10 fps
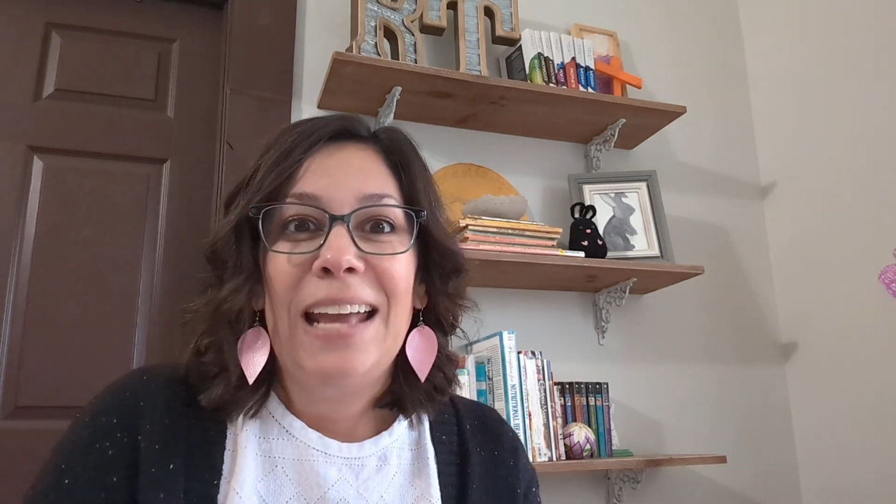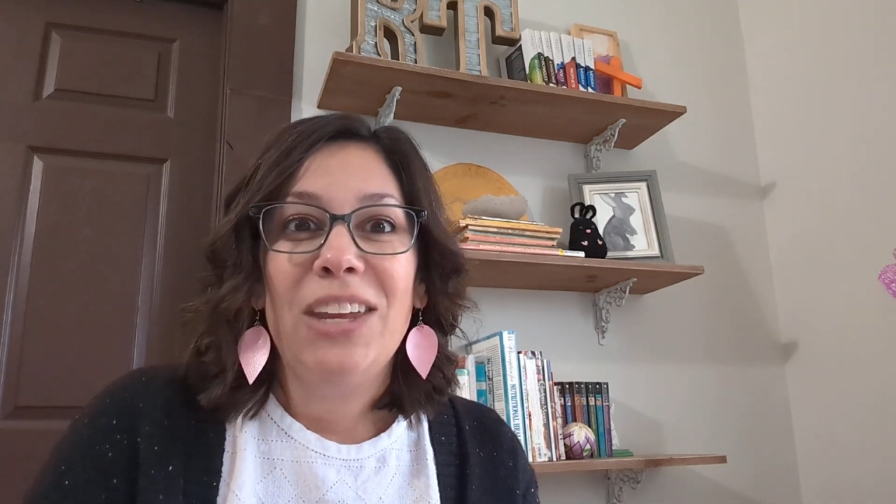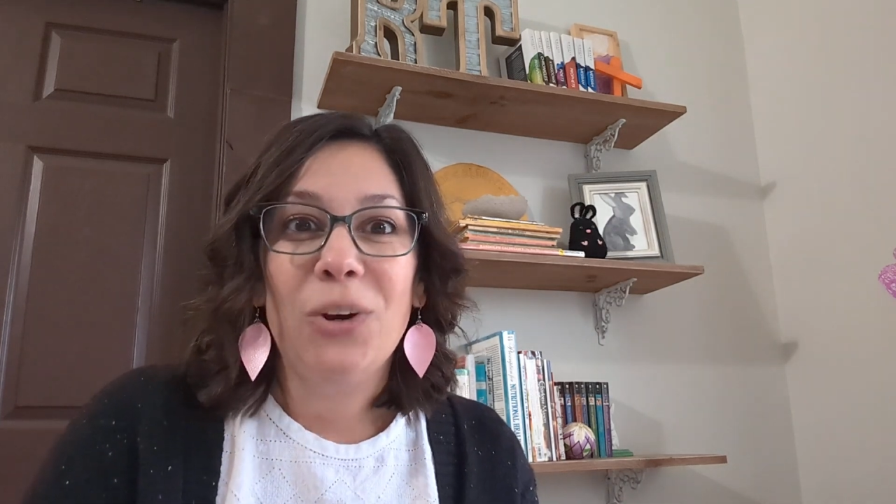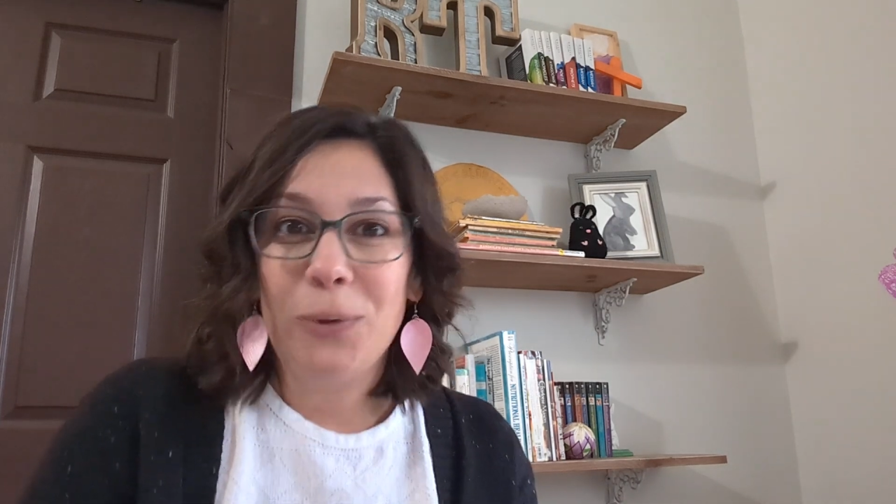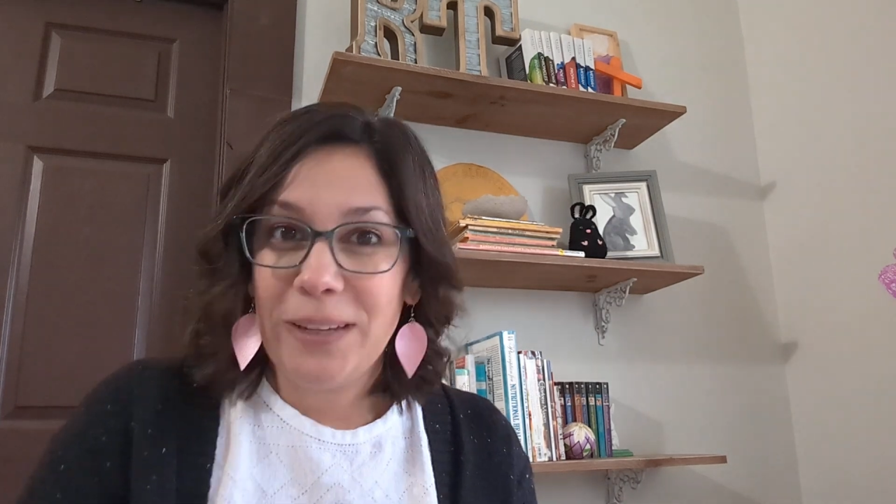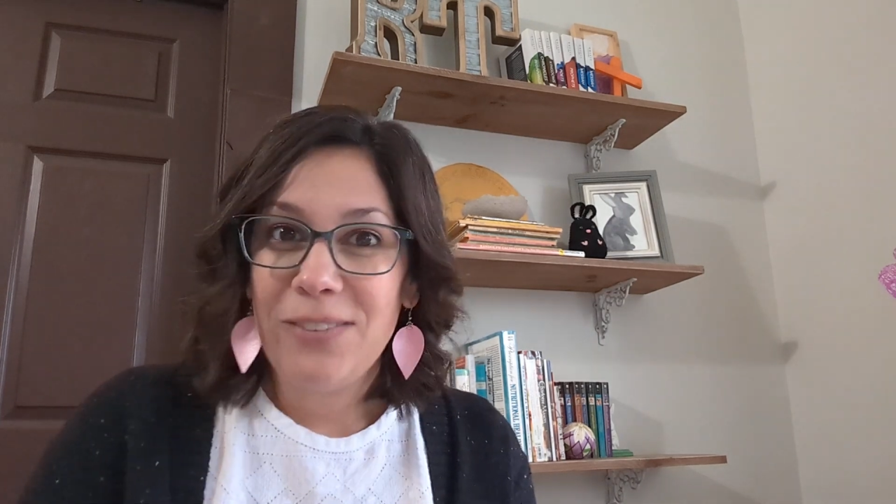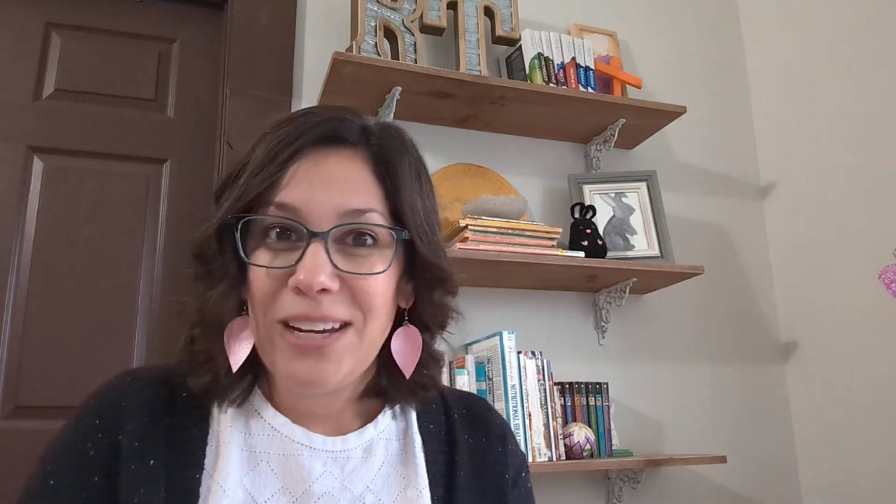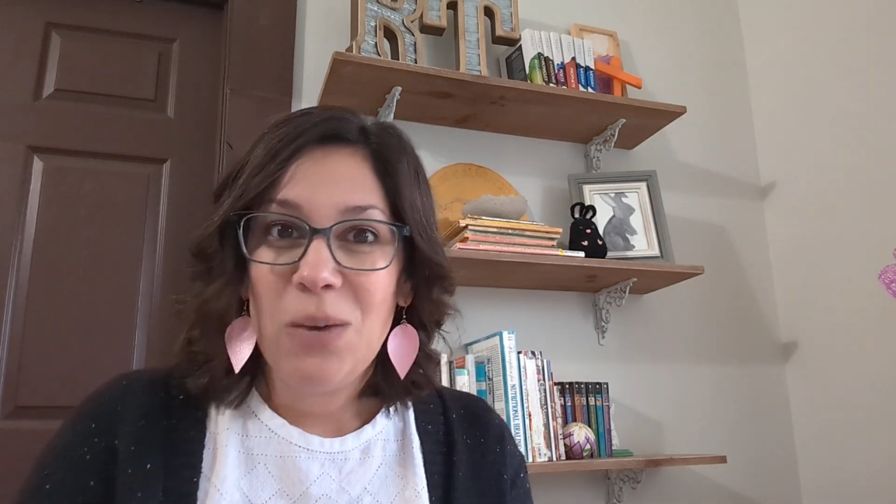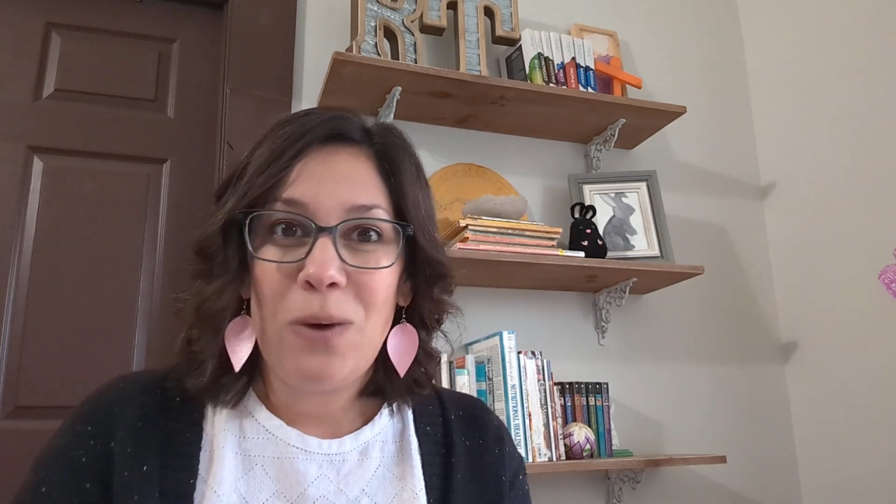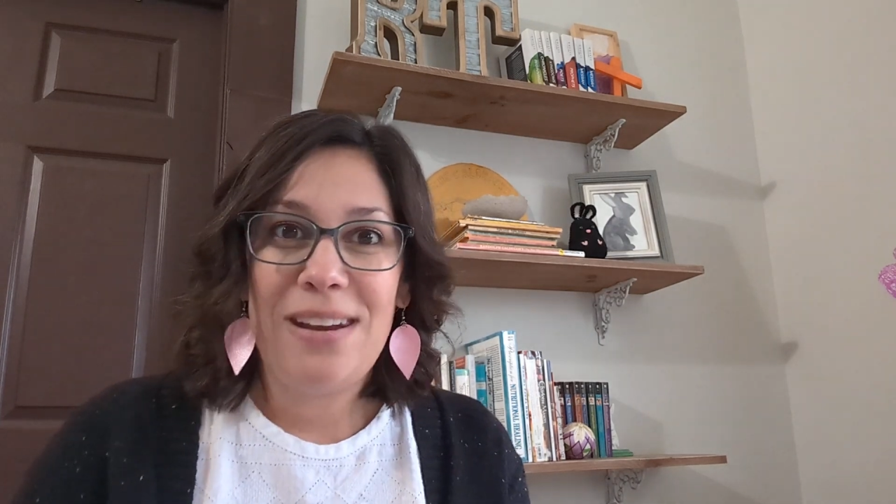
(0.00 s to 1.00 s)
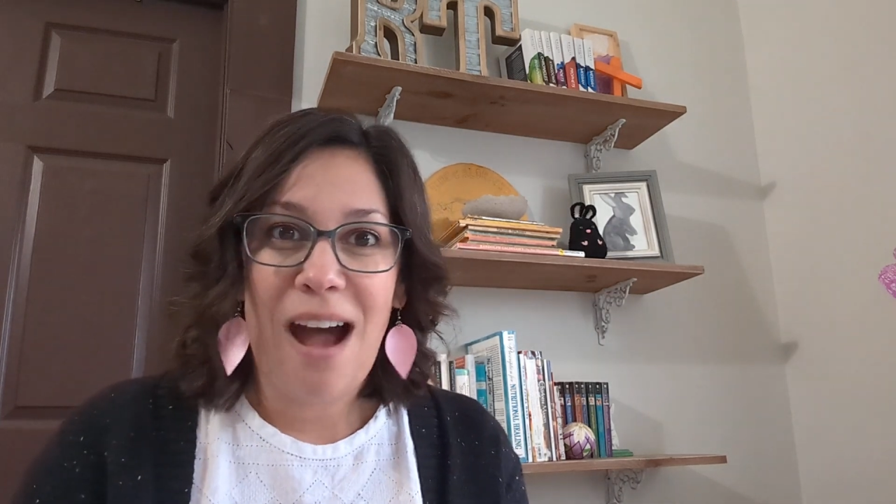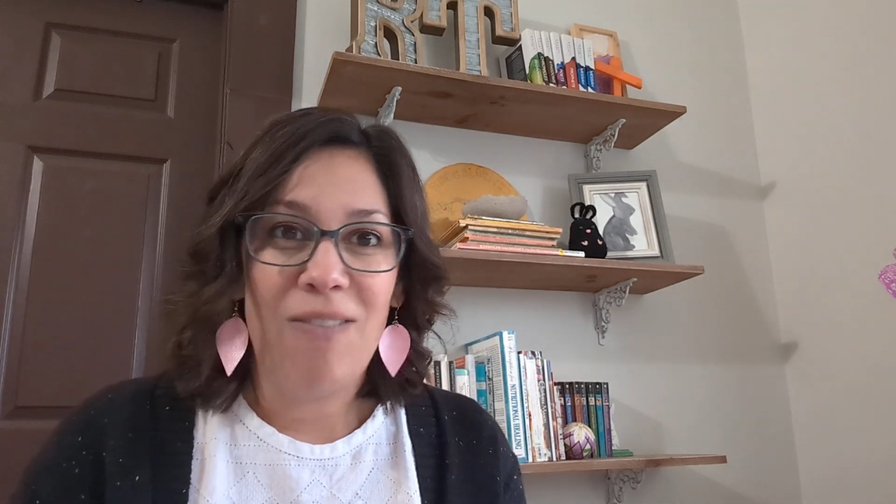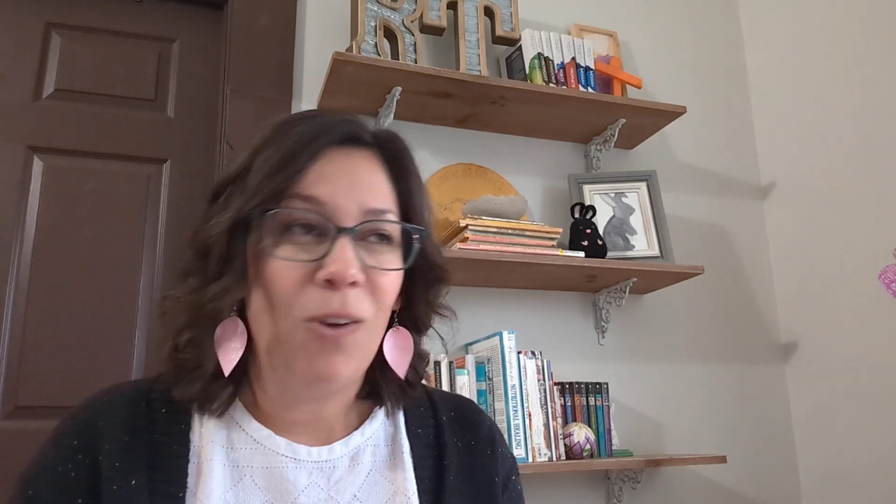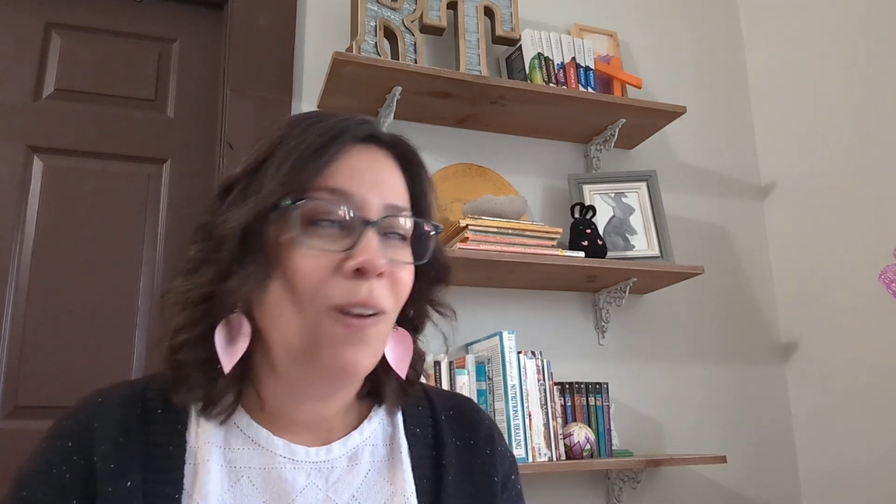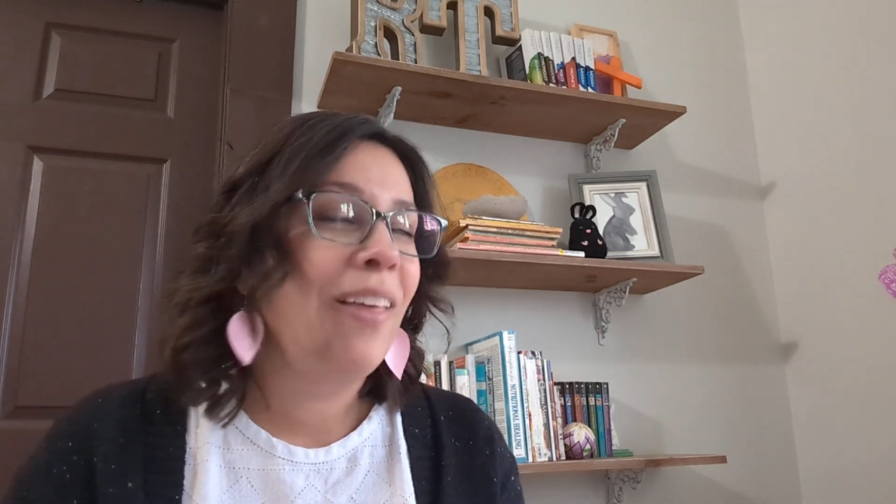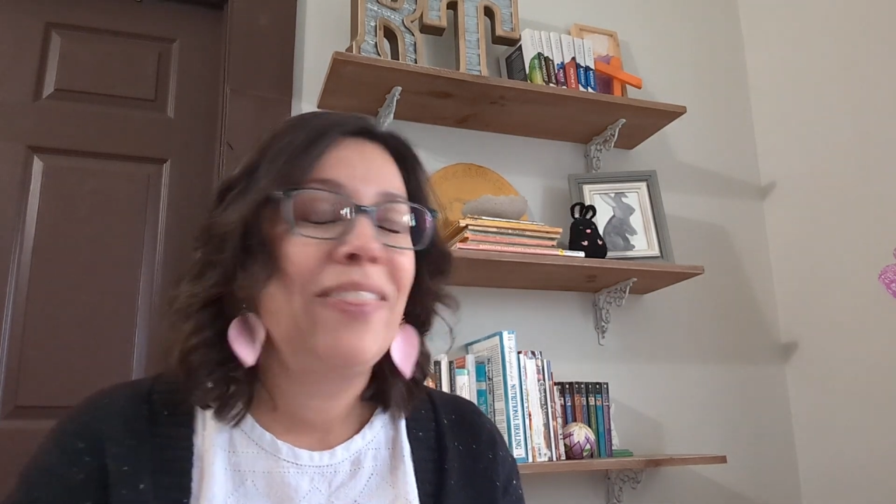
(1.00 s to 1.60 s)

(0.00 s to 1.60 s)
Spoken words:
you're only reading one novel.